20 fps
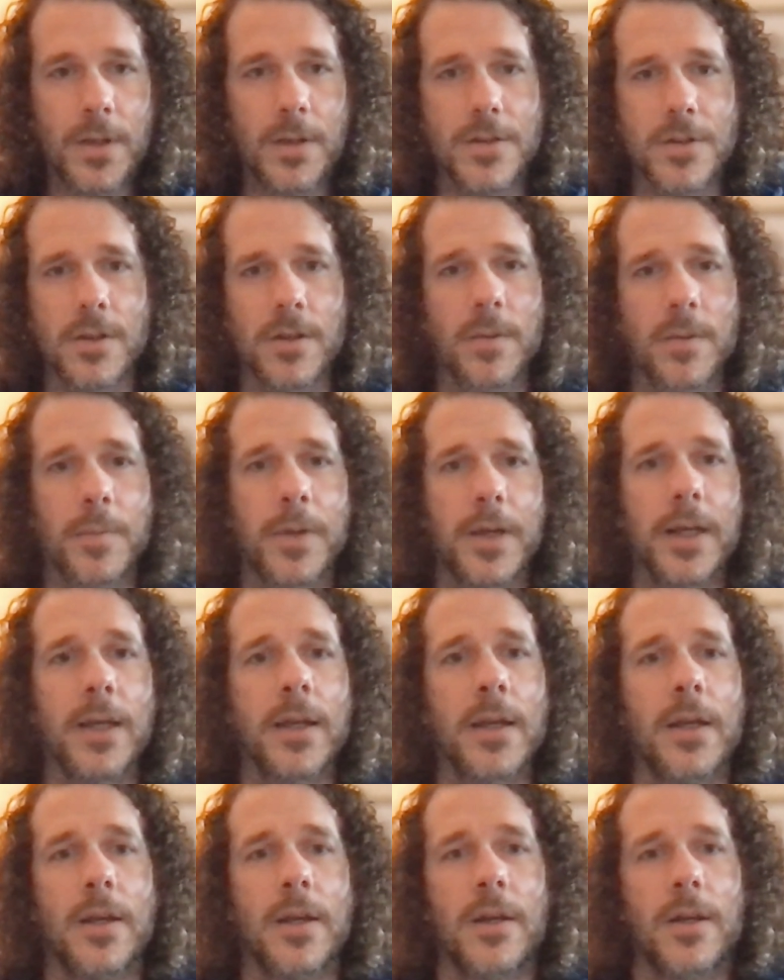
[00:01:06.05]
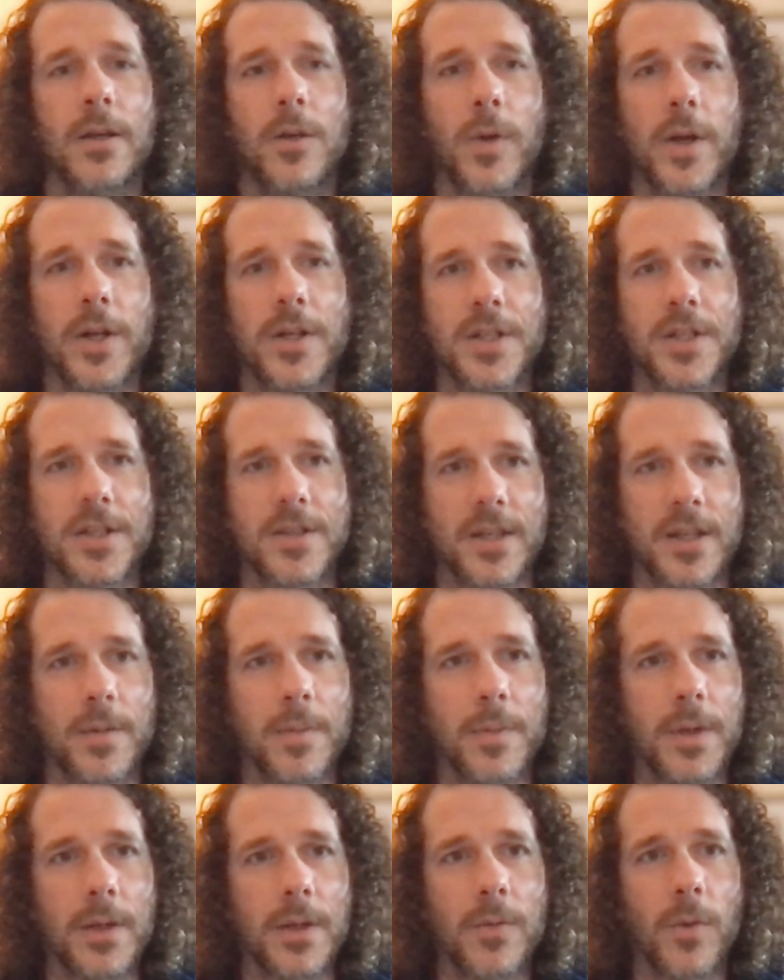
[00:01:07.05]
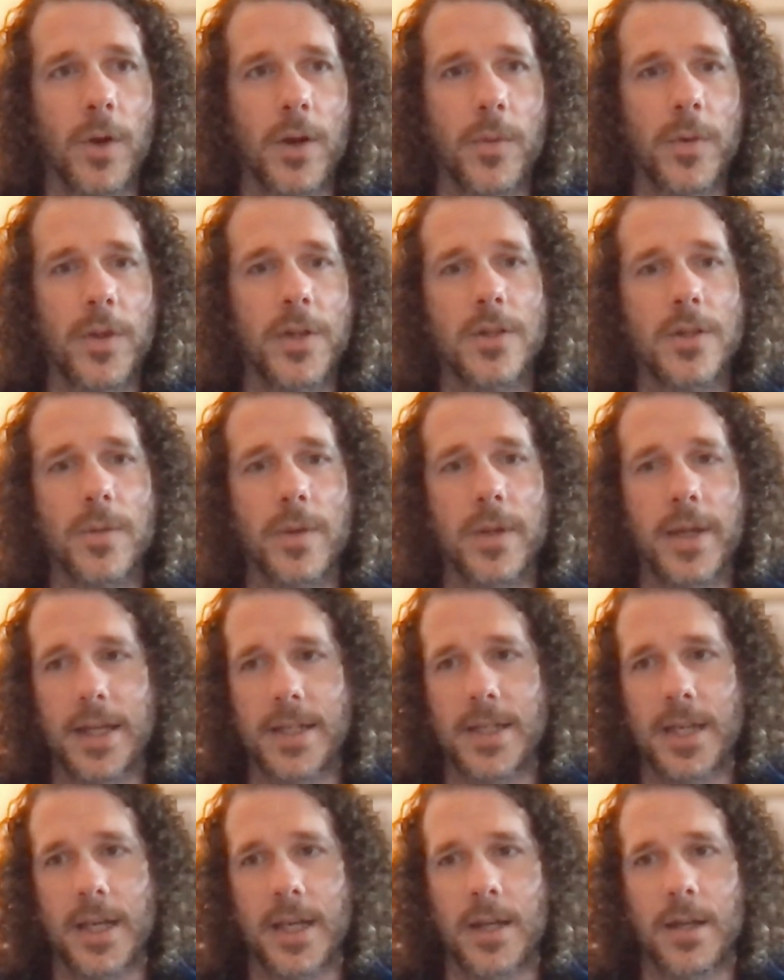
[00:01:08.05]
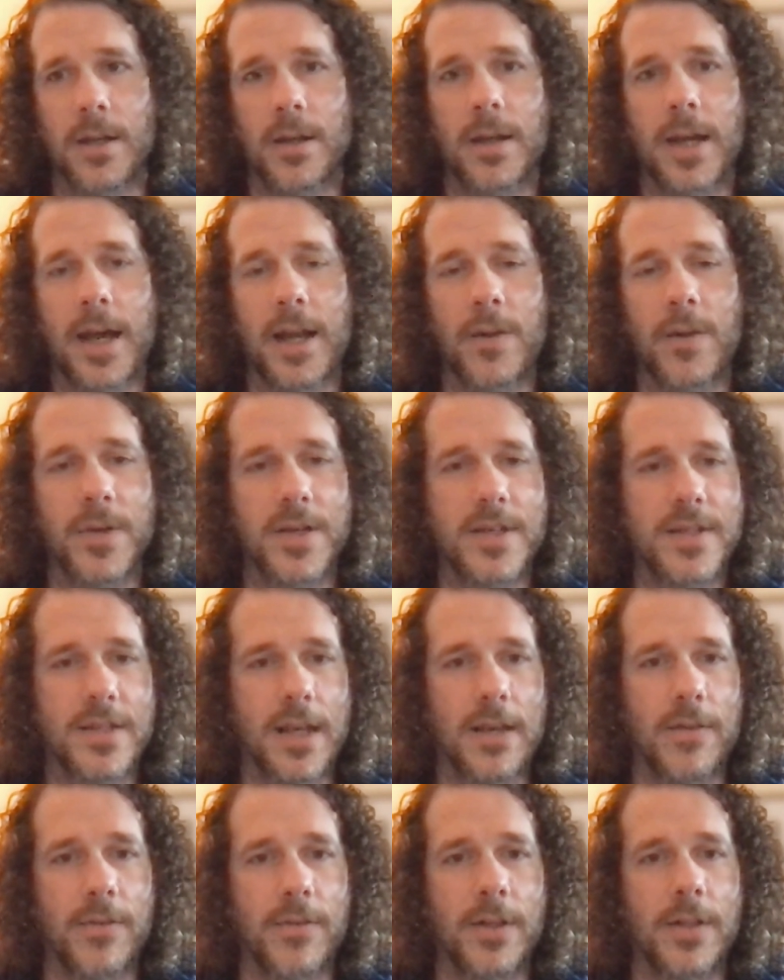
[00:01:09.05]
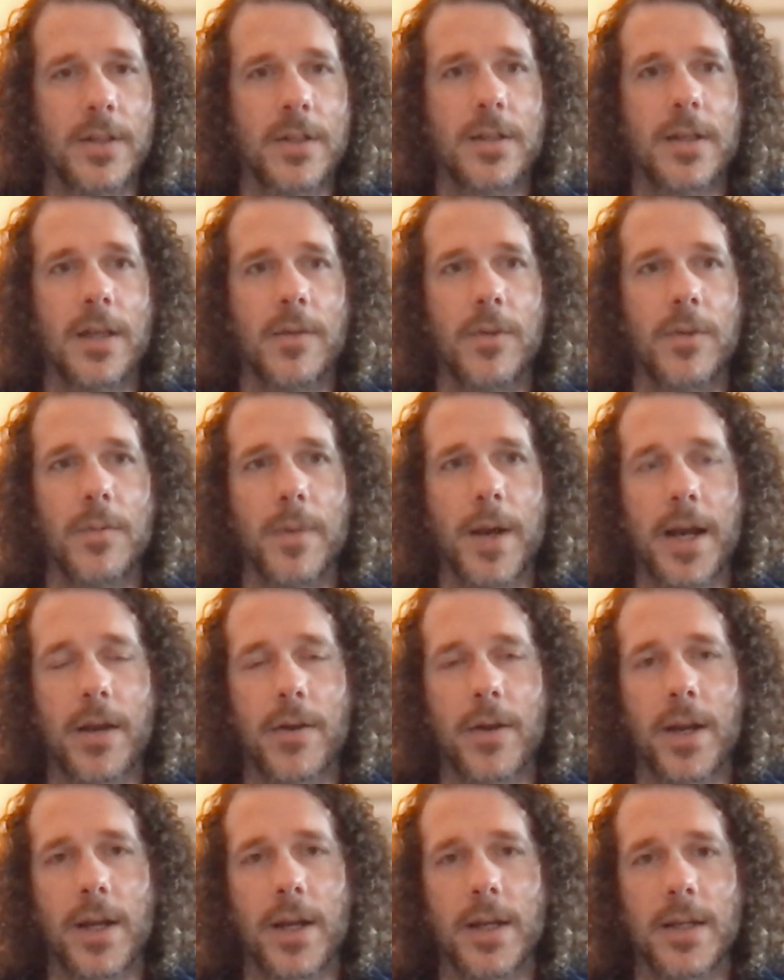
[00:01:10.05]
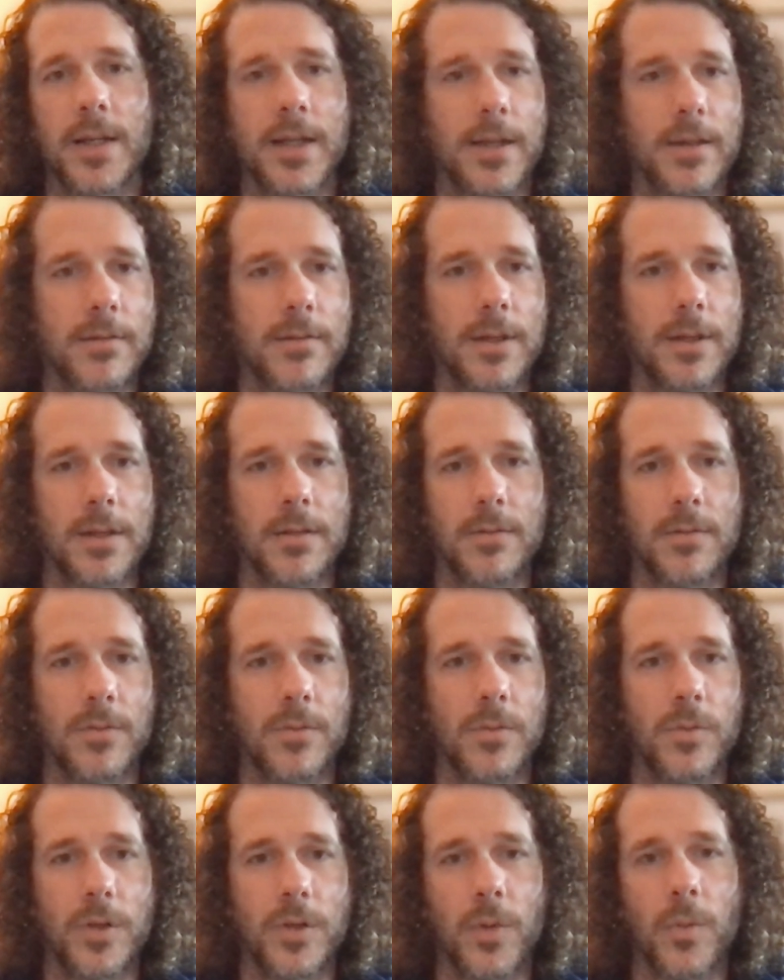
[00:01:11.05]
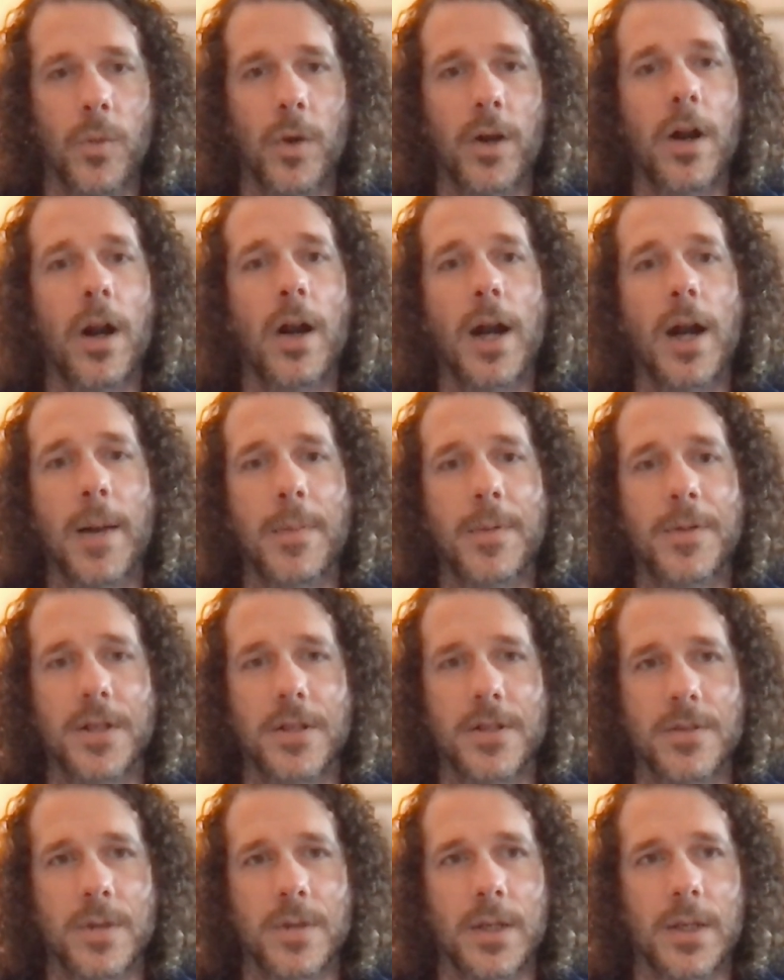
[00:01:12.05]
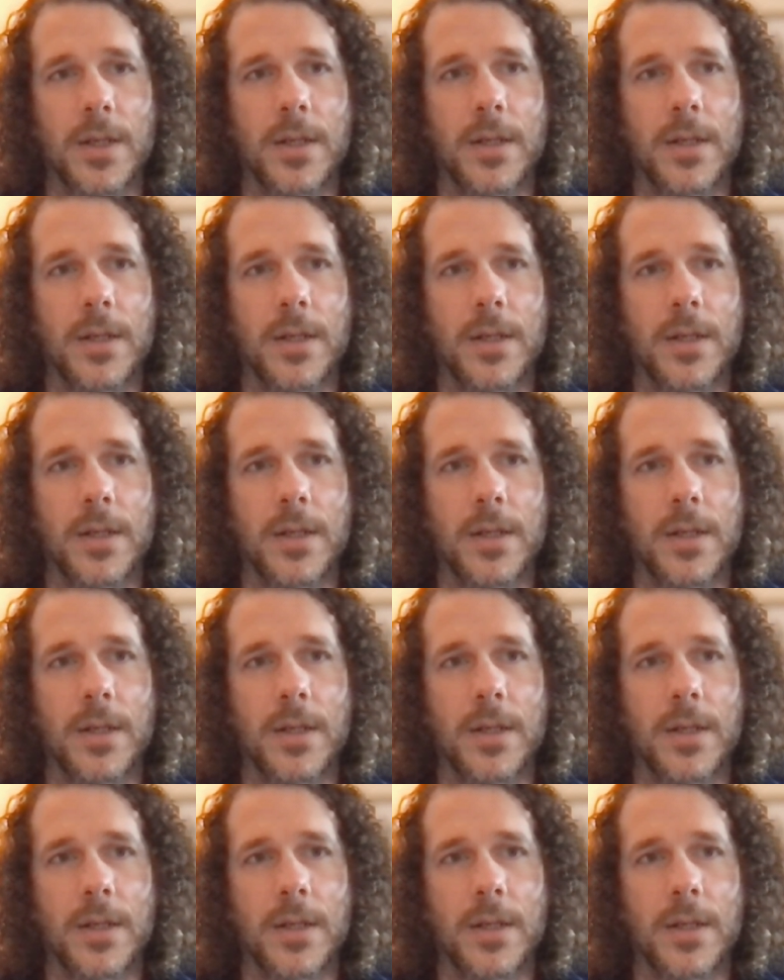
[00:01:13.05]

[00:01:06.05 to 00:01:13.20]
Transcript: So the big question is going to be, what do we do with that data? How do we save it? Can we migrate it? And what are our options really?